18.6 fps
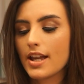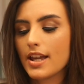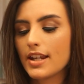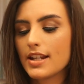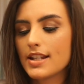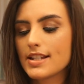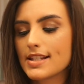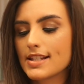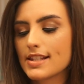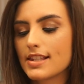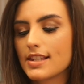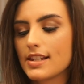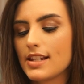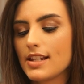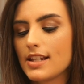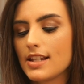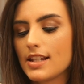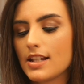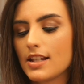It is
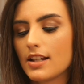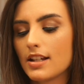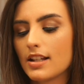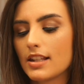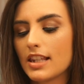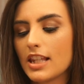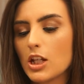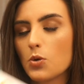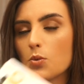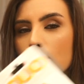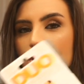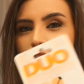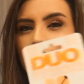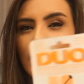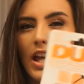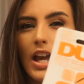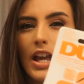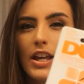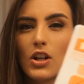the liquid
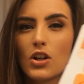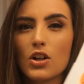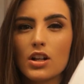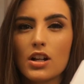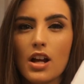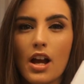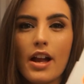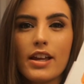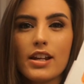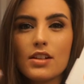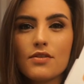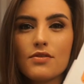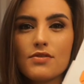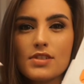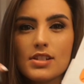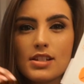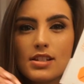liner kind of